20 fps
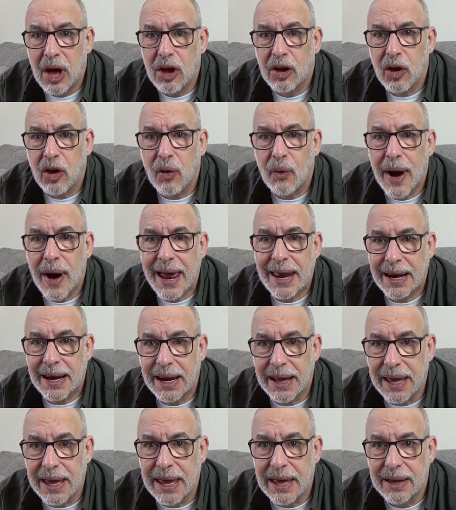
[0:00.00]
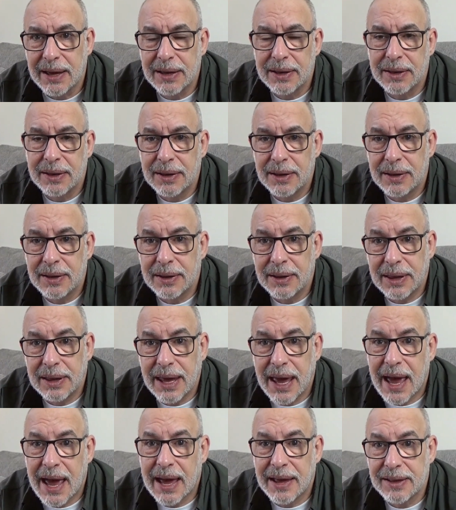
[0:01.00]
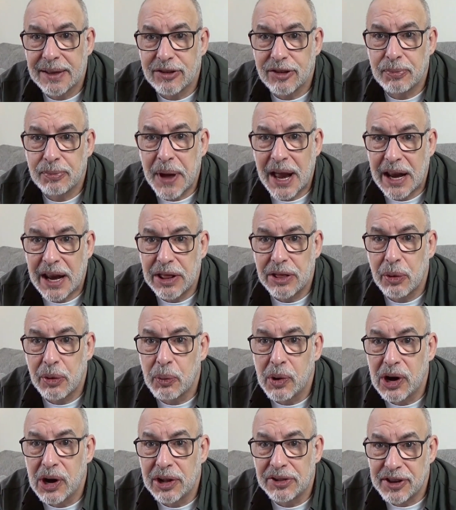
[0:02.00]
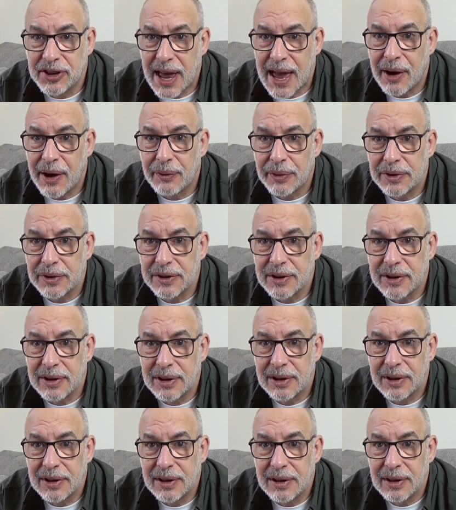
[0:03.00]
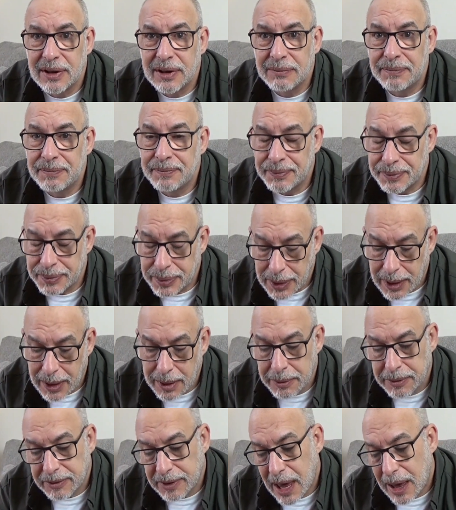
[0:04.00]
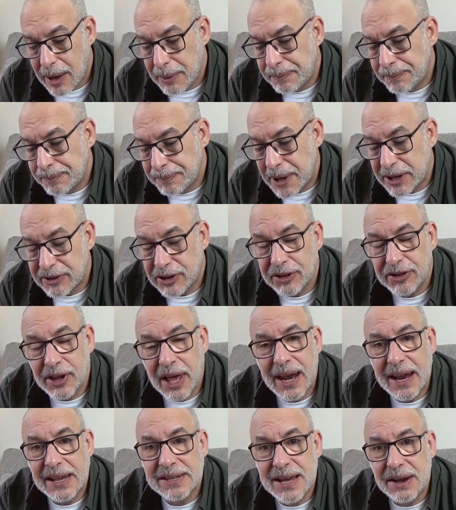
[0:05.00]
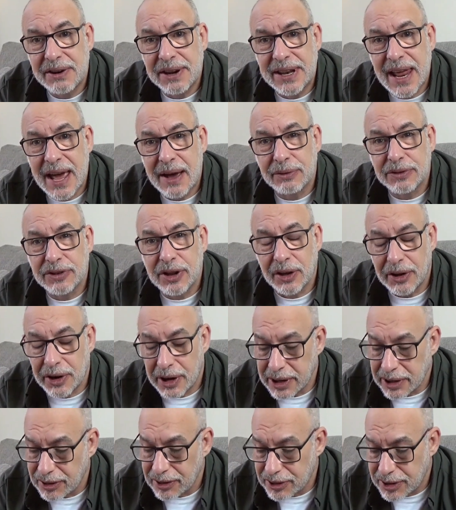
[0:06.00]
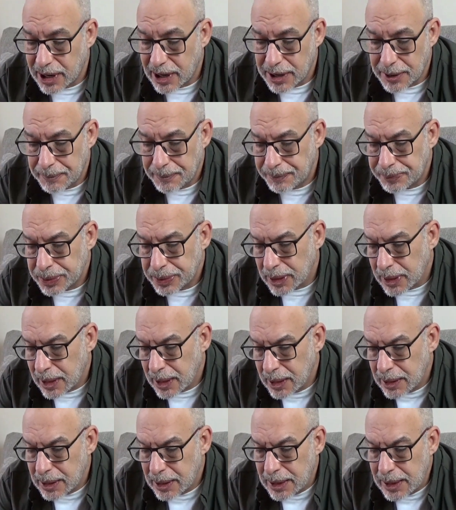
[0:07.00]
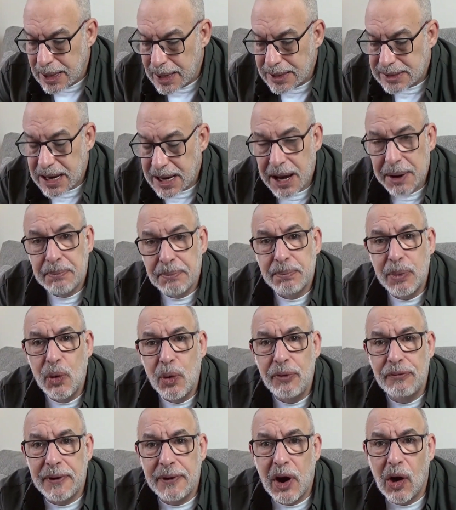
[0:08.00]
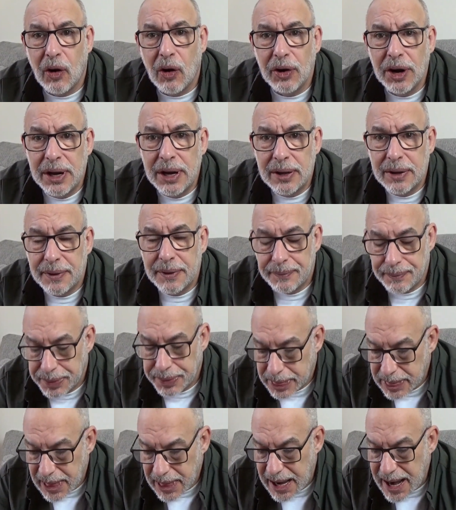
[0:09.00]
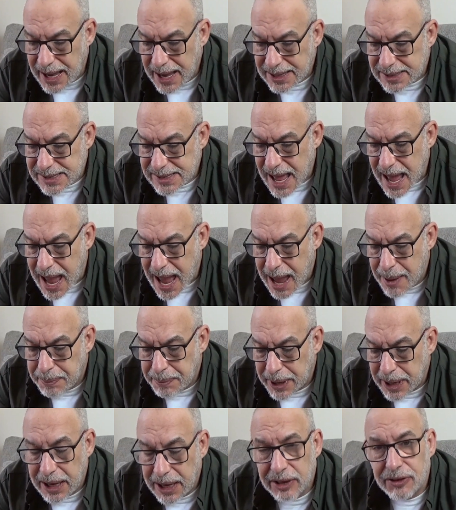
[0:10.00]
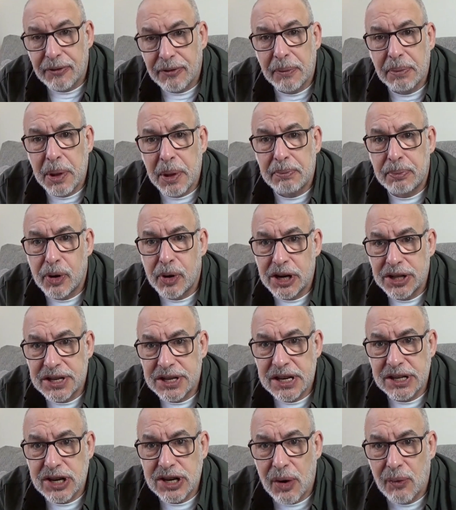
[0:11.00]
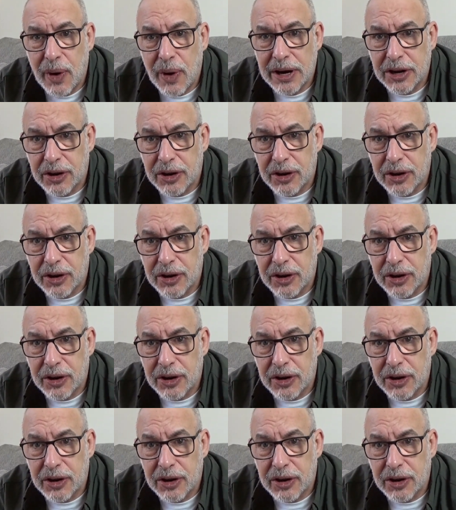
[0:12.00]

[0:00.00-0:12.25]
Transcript: correctly. Yeah, spelling the words out. So, but as I say, that's the only downside I can see. So then moving on, the next app is from the British Red